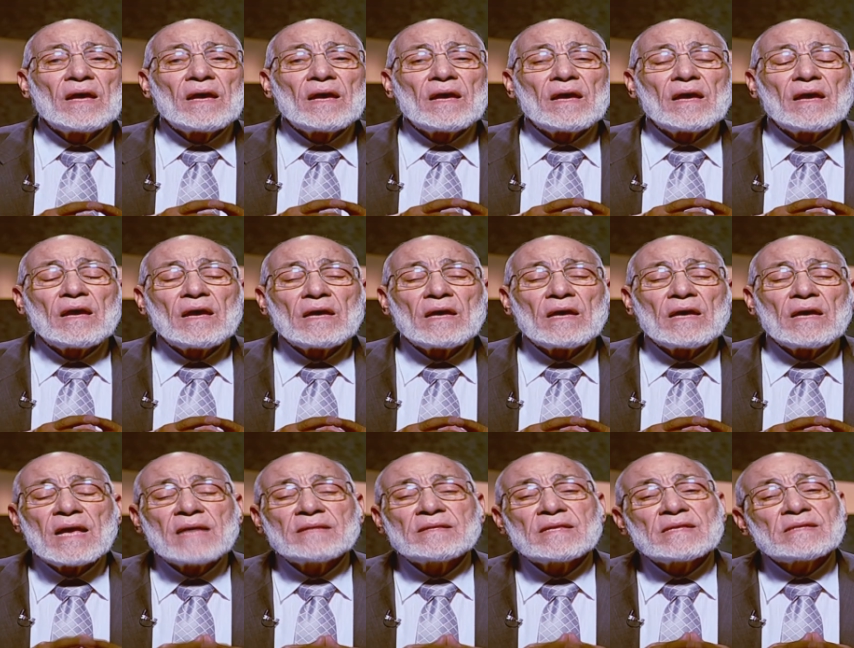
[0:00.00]
Uh,
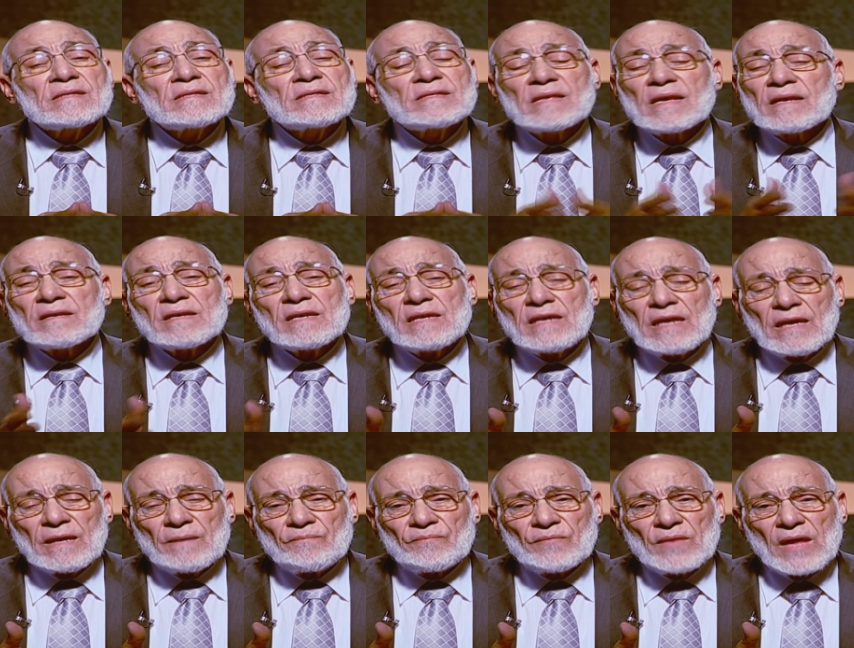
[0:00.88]
scientists agree
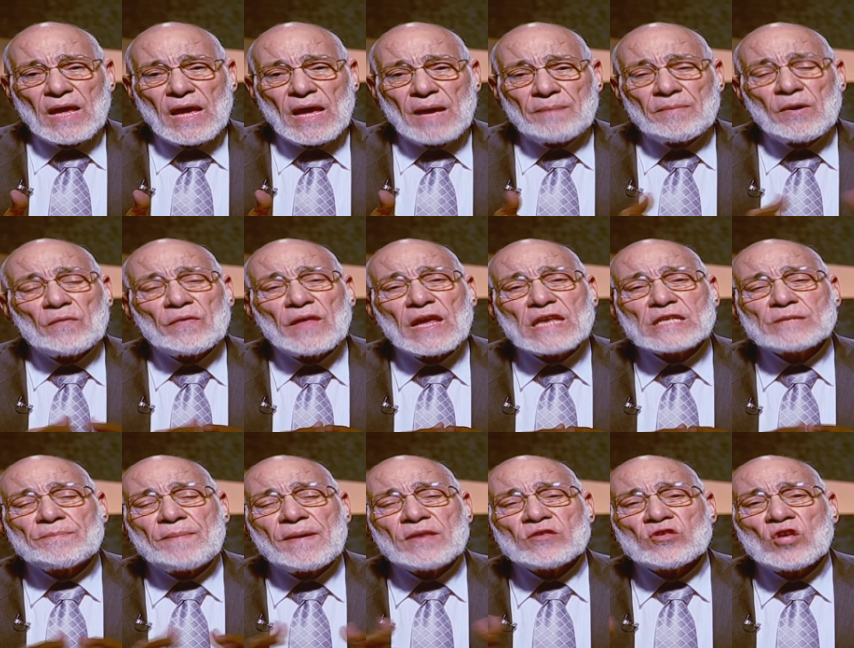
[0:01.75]
about the
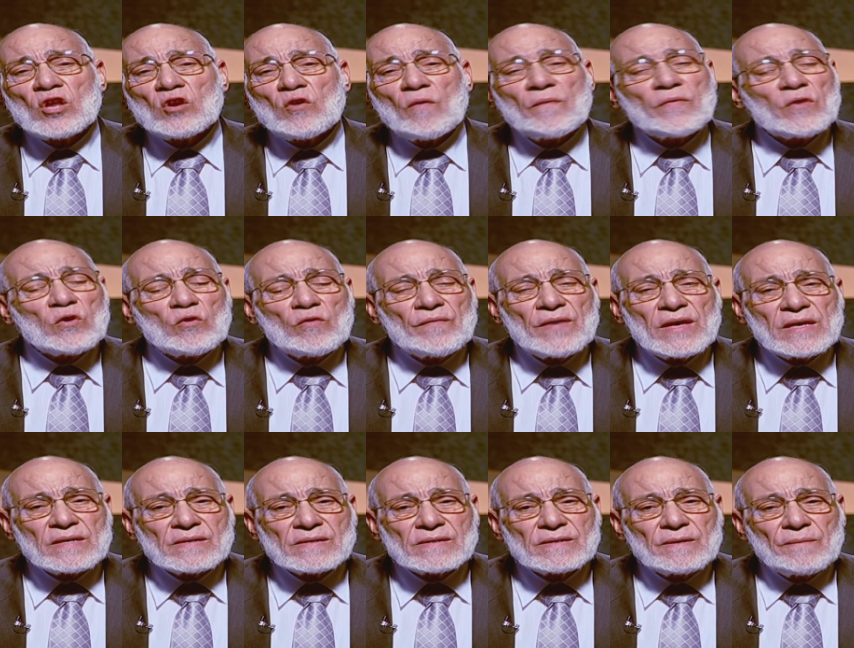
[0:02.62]
expansion of the
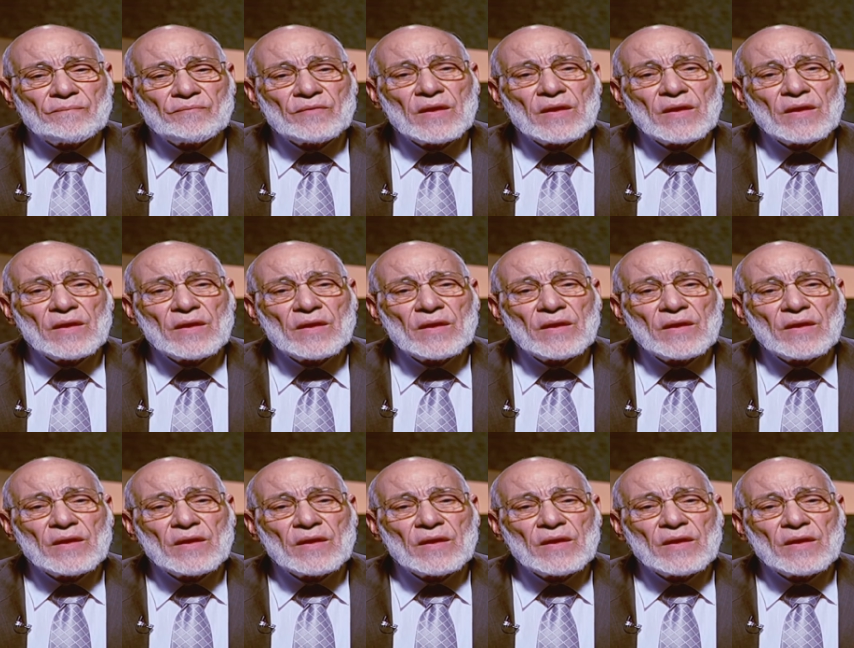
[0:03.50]
universe.